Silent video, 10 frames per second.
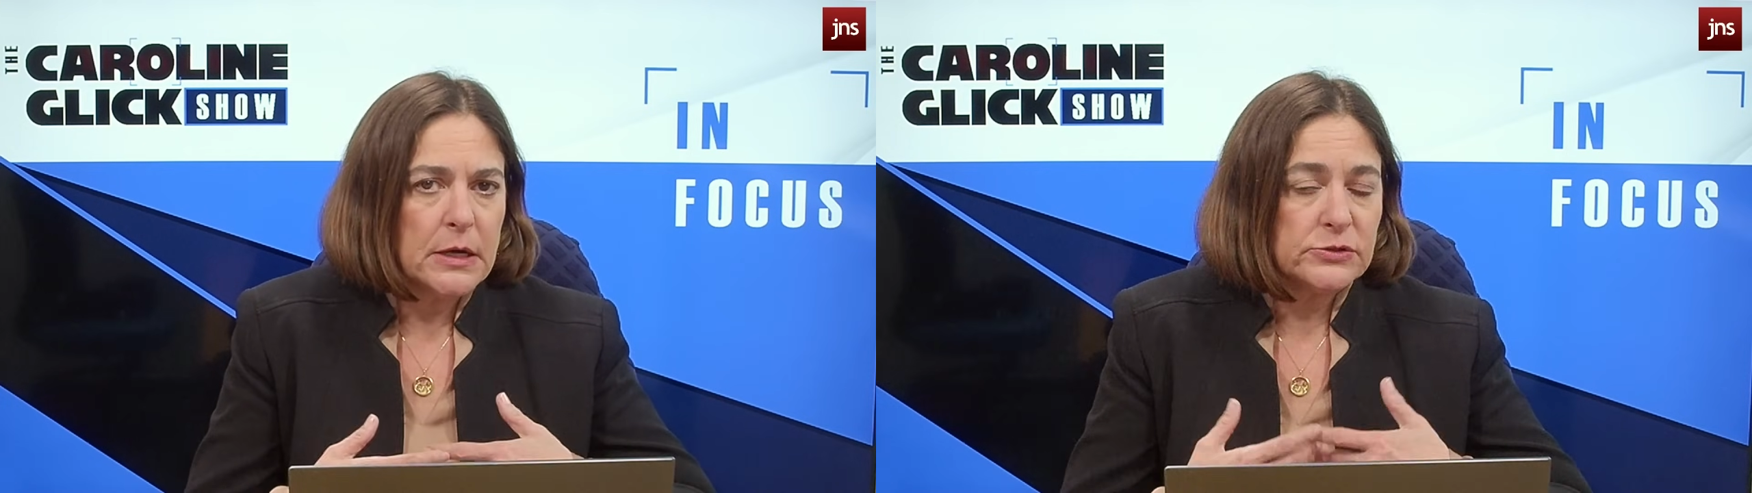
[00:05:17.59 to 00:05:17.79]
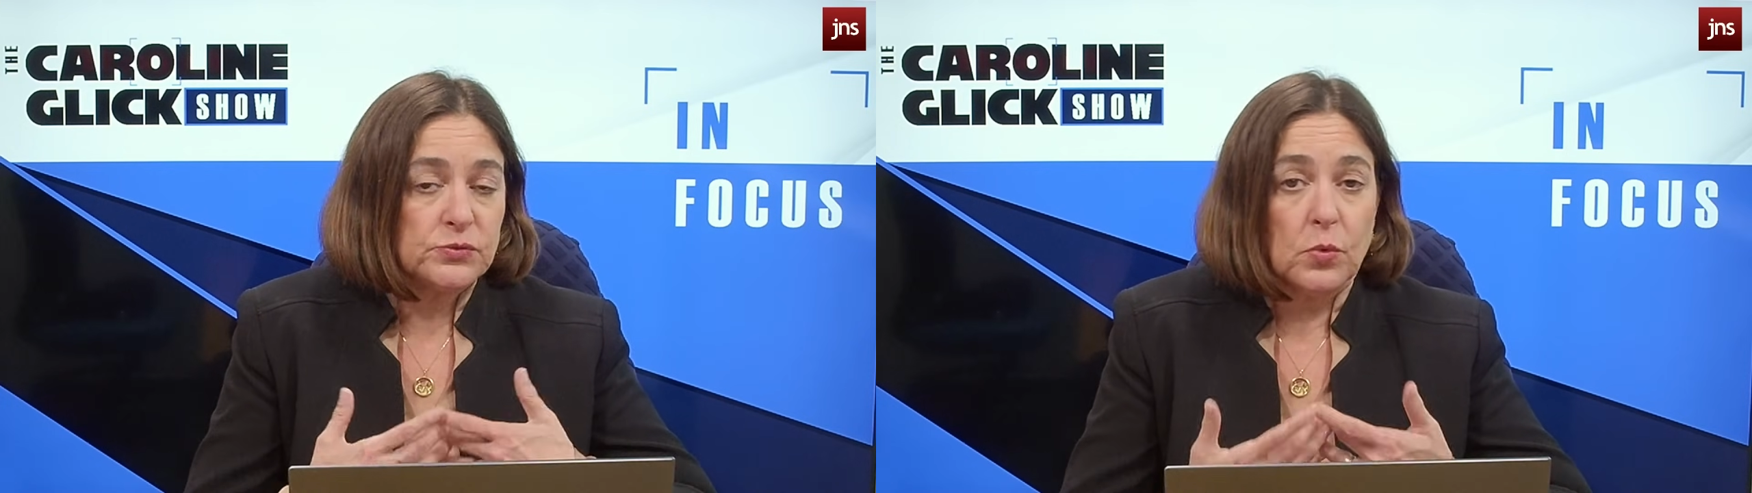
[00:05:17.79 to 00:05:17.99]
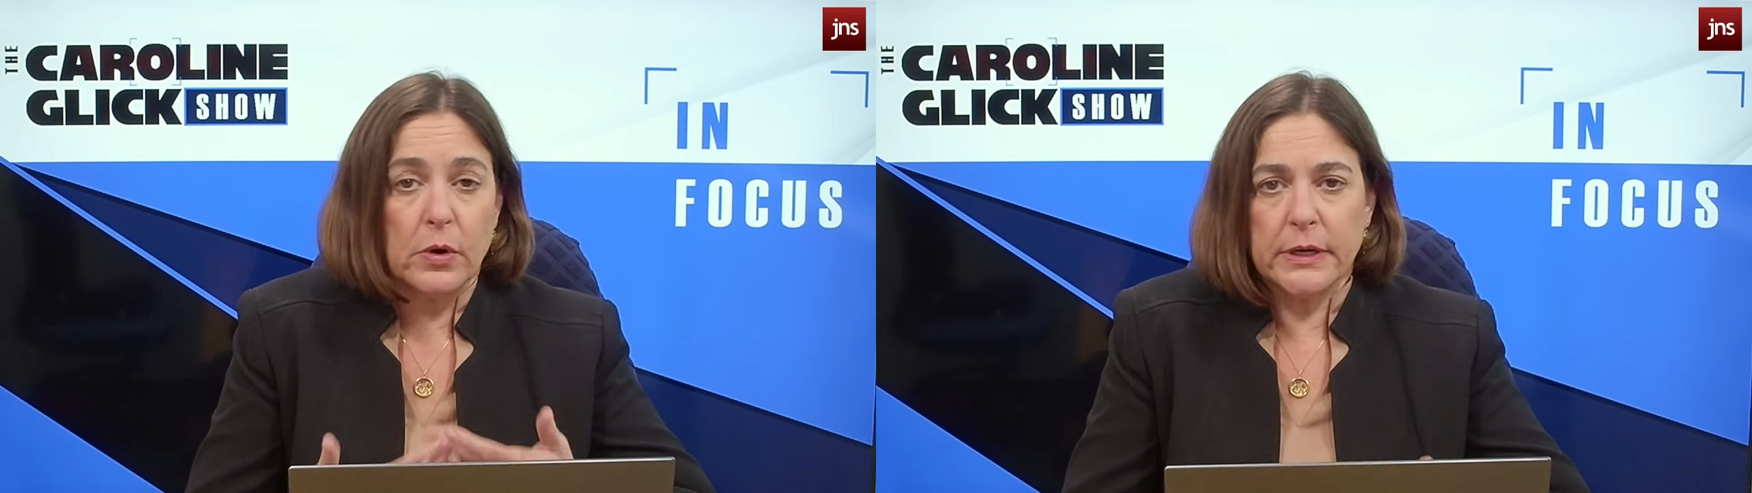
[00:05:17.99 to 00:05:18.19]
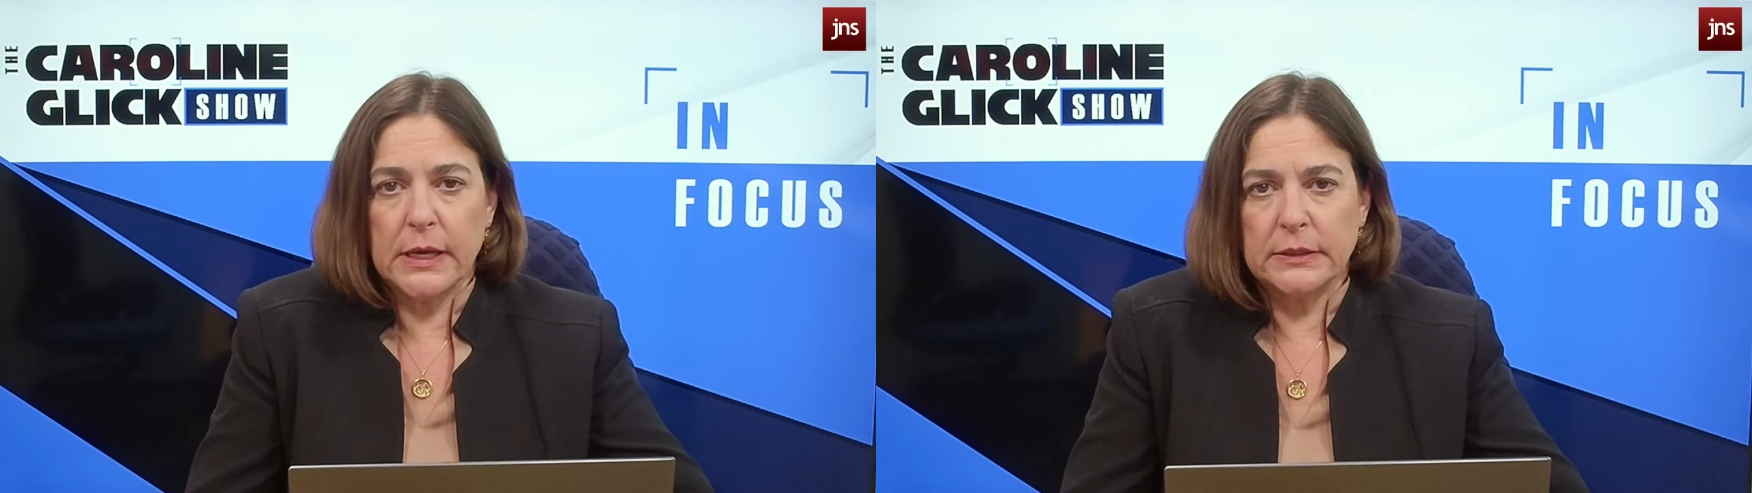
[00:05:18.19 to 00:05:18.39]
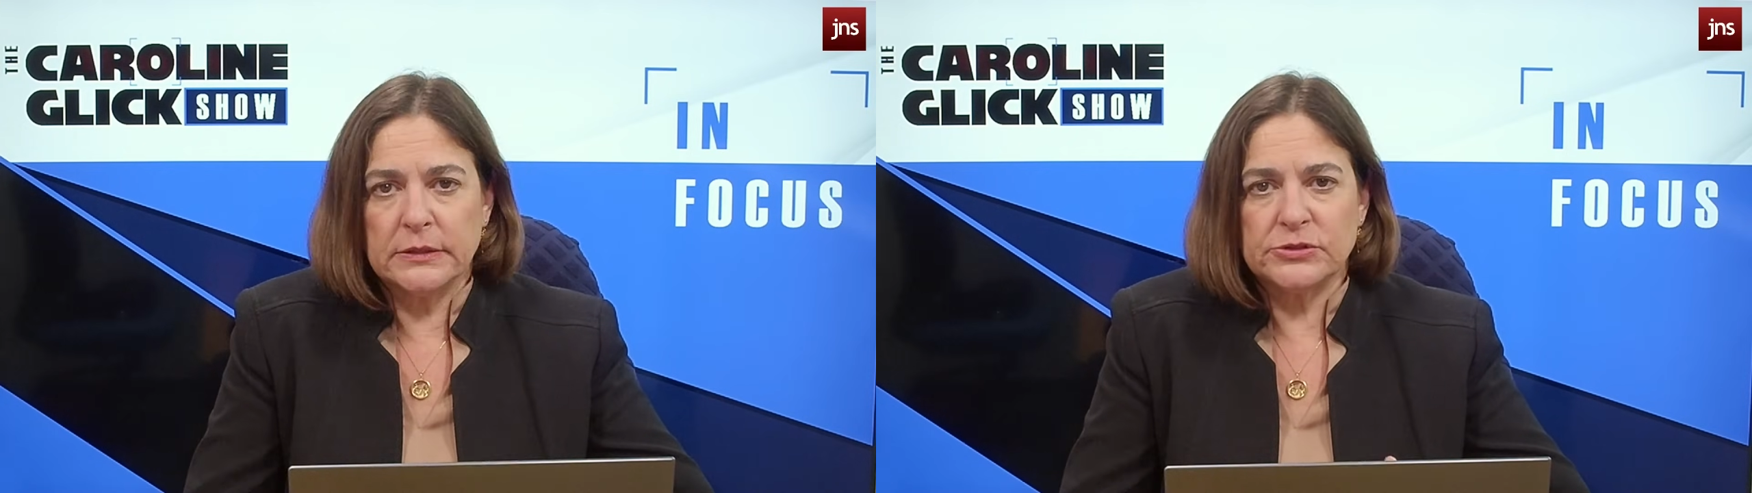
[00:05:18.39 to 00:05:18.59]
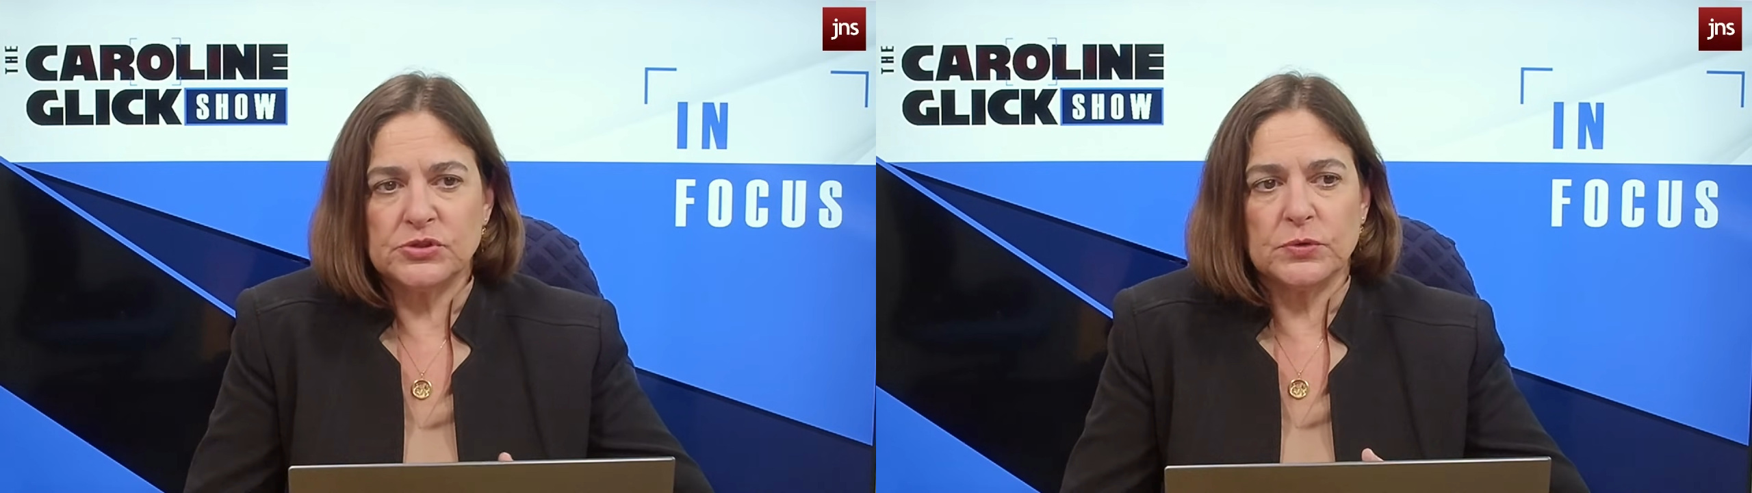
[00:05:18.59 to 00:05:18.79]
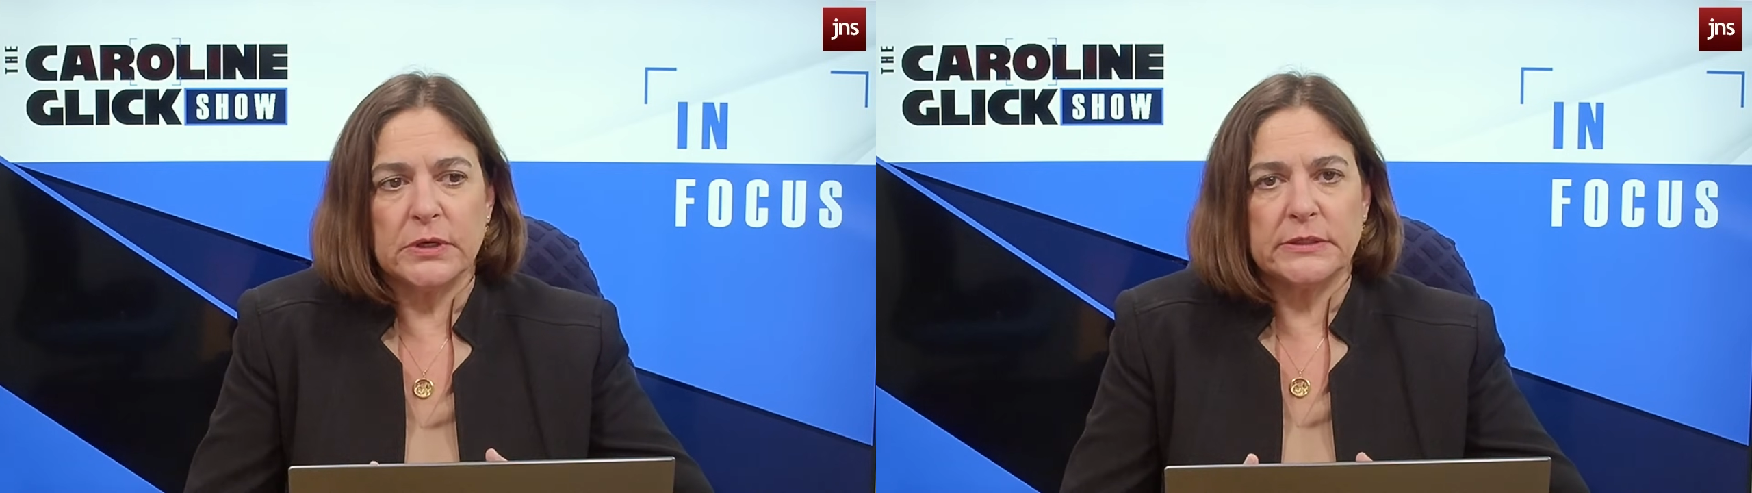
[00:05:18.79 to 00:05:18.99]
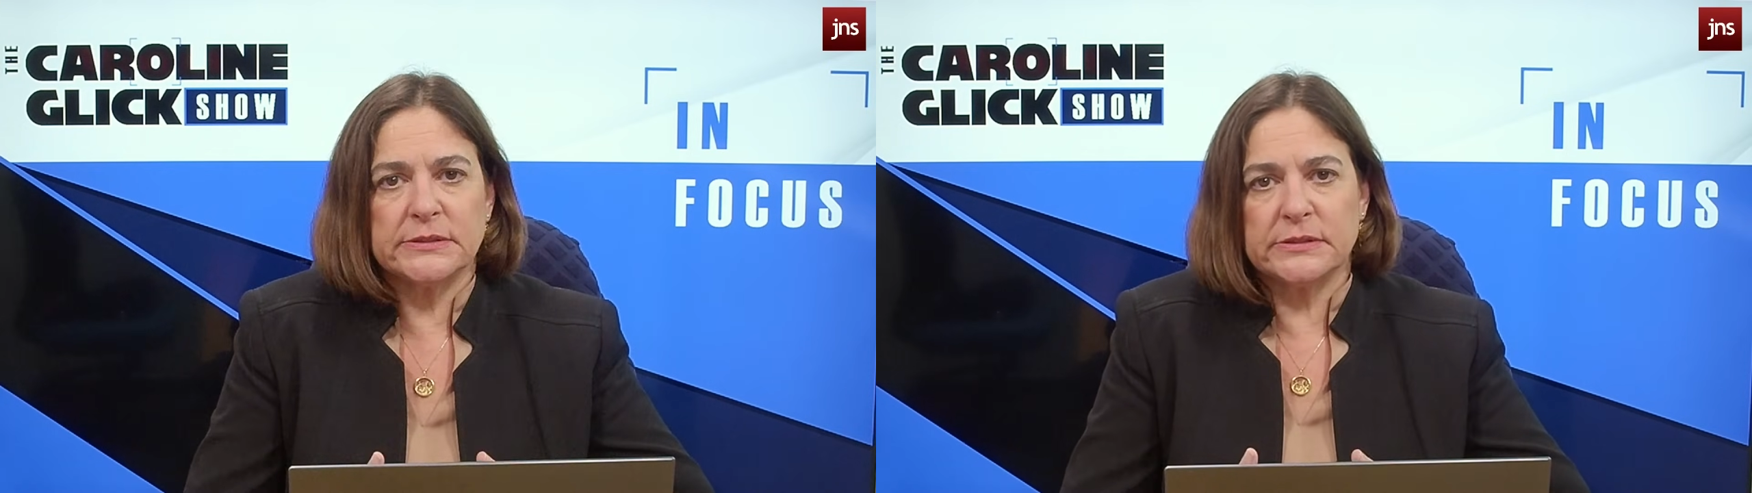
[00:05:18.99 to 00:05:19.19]
sworn at in the
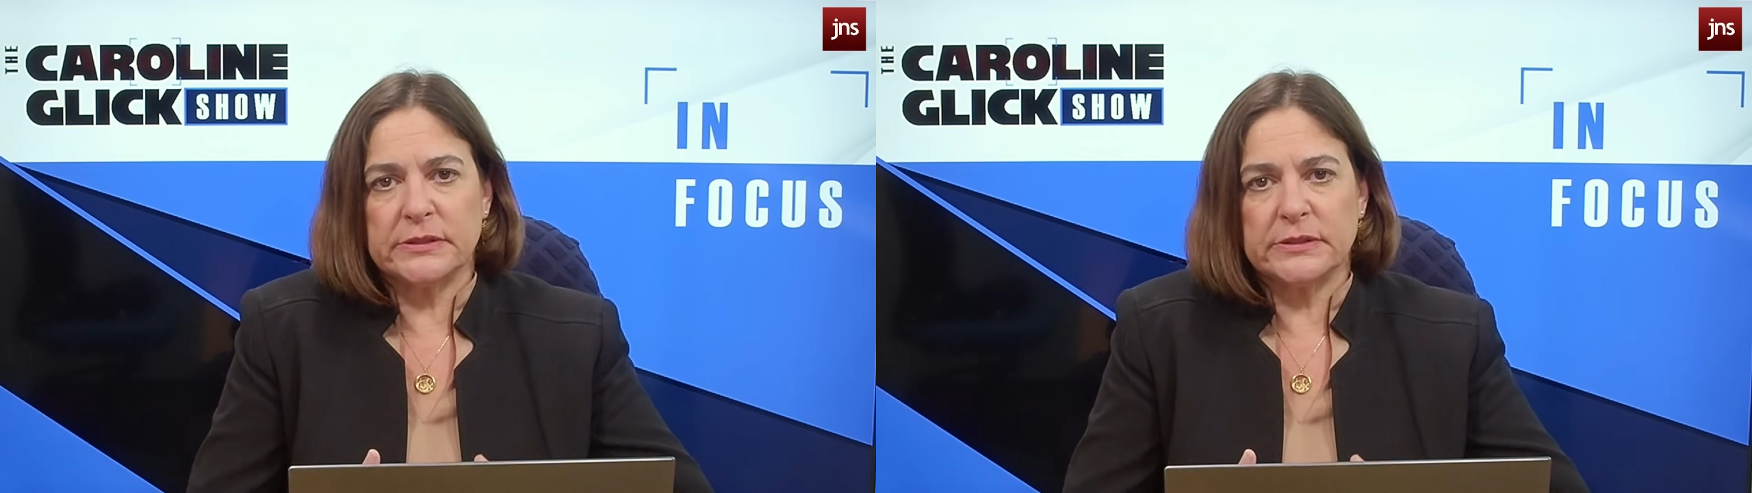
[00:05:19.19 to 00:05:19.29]
streets.